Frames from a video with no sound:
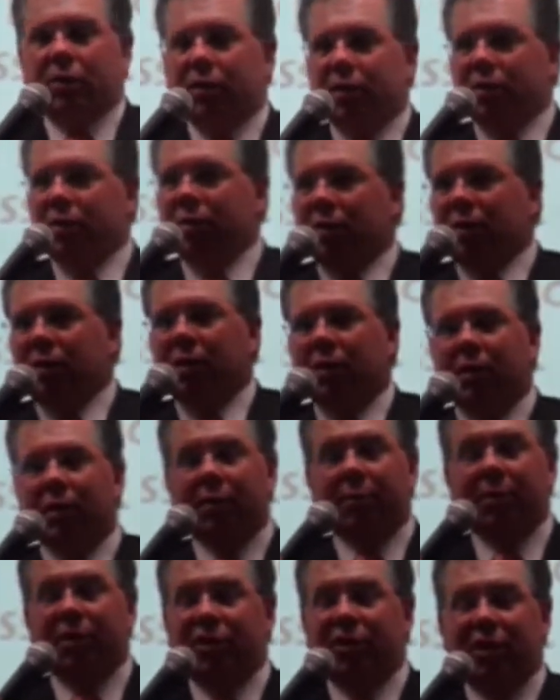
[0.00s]
just a,
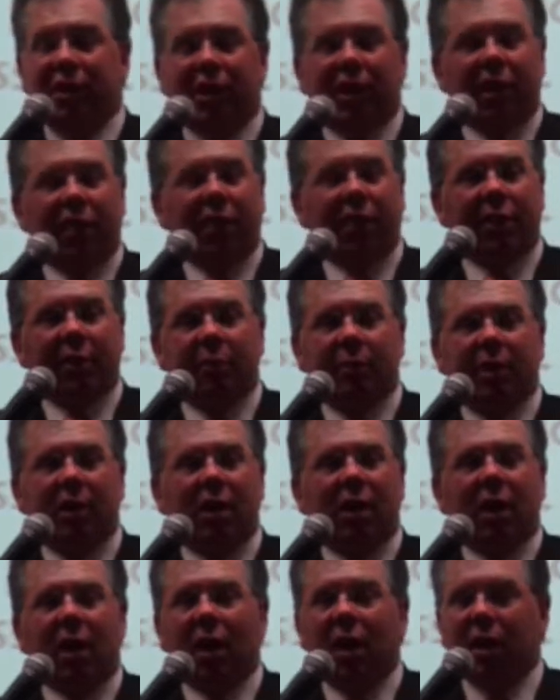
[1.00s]
uh, she had
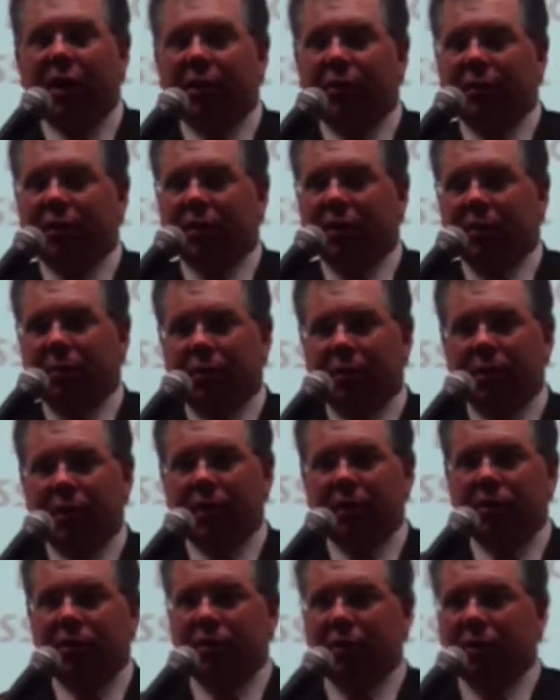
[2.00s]
300
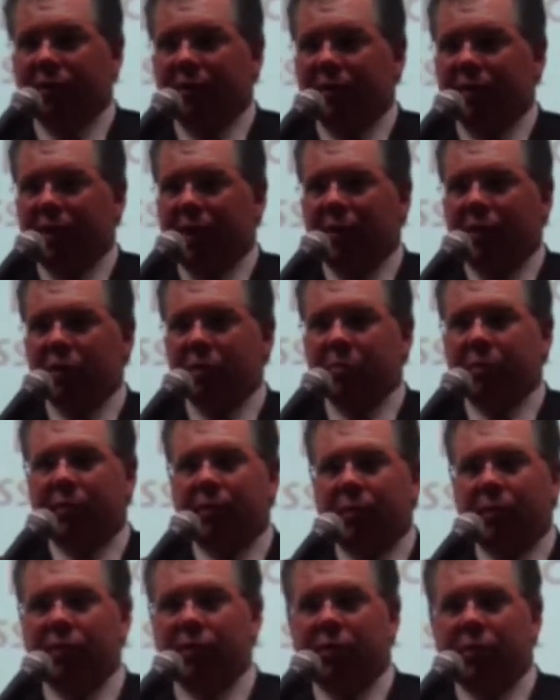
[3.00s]
community service hours
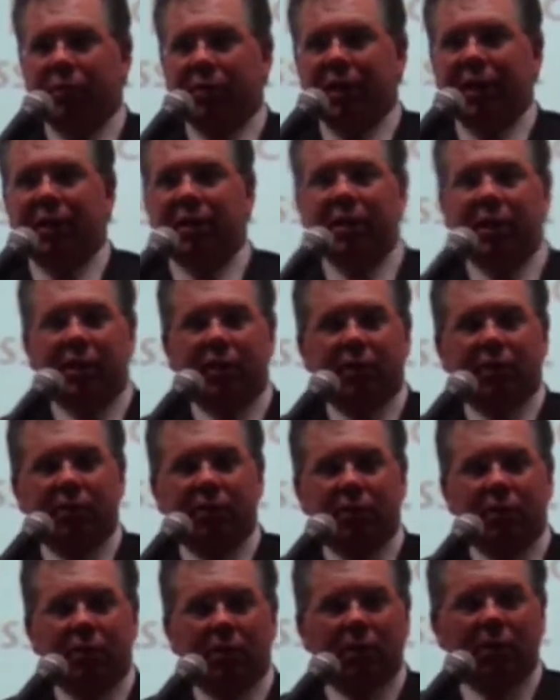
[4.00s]
before she was 18
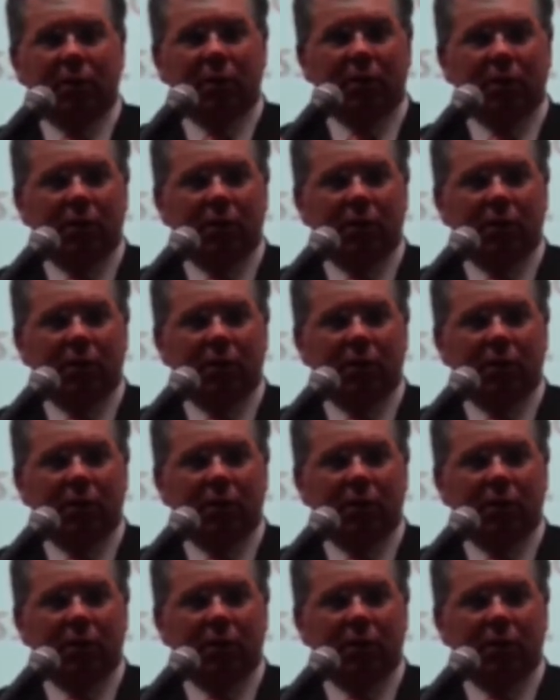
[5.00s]
years old.